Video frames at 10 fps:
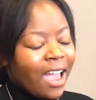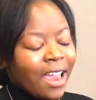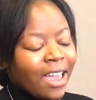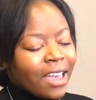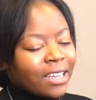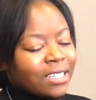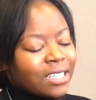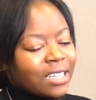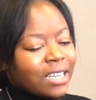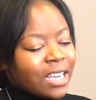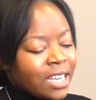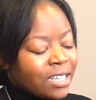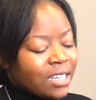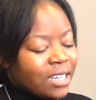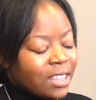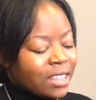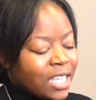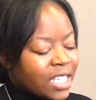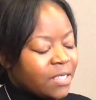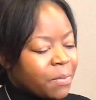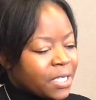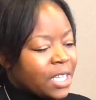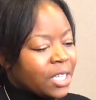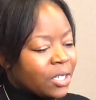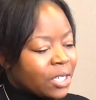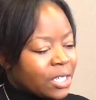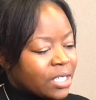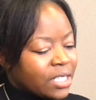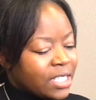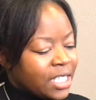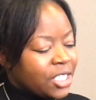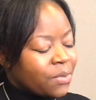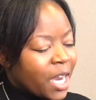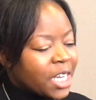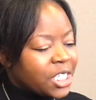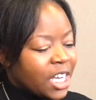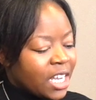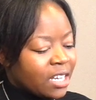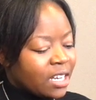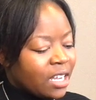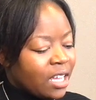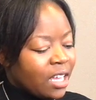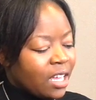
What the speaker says: And in this particular situation,